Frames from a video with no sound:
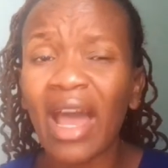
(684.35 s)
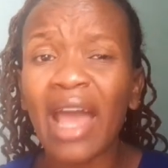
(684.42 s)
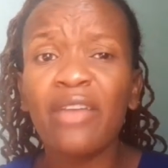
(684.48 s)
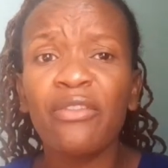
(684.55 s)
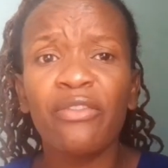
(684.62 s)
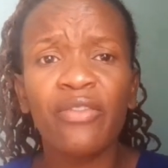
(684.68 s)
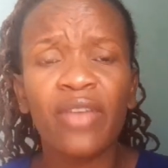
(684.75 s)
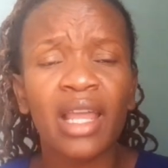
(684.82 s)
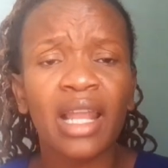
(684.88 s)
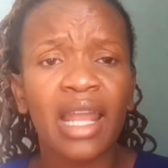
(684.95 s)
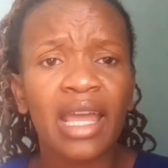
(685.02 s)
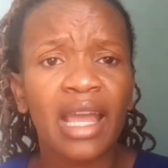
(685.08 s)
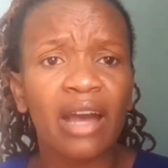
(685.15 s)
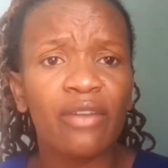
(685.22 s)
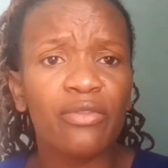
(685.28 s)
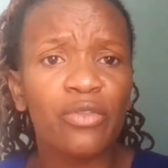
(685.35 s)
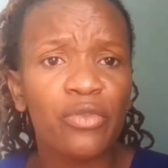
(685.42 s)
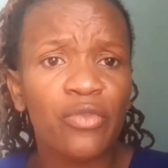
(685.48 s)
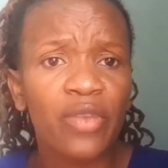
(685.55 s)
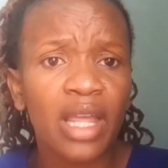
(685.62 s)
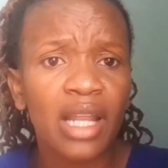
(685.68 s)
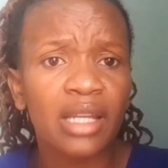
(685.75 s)
I feel like i
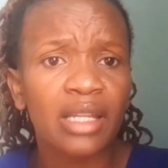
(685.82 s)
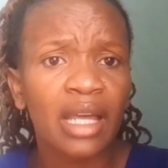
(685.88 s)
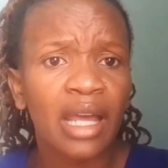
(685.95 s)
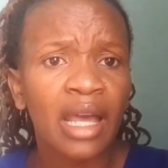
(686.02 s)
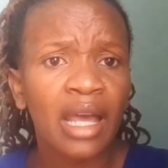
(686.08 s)
fulfilled